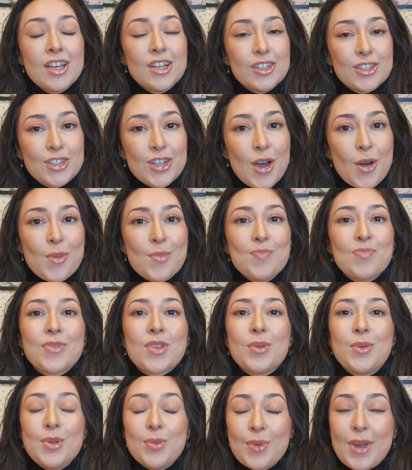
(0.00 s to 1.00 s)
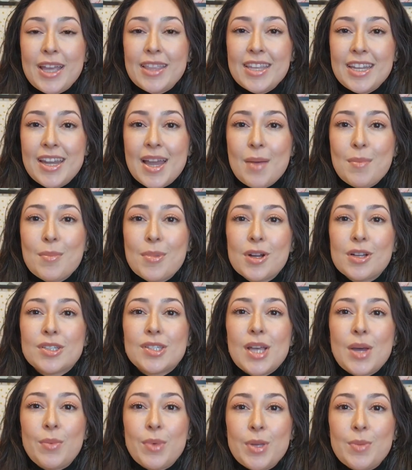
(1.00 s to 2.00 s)
So we ran the numbers
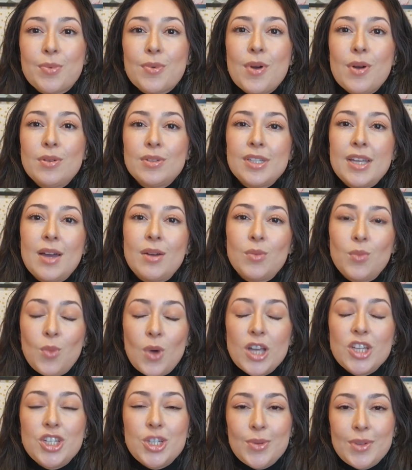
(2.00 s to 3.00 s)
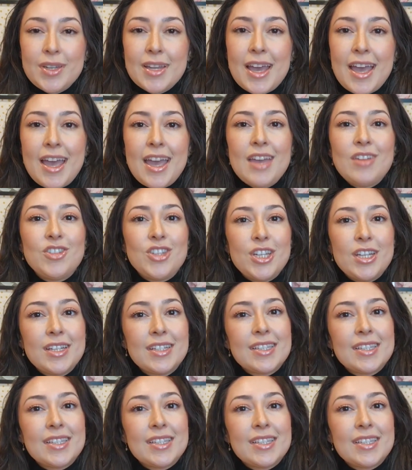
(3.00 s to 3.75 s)
and we broke down what she would net if she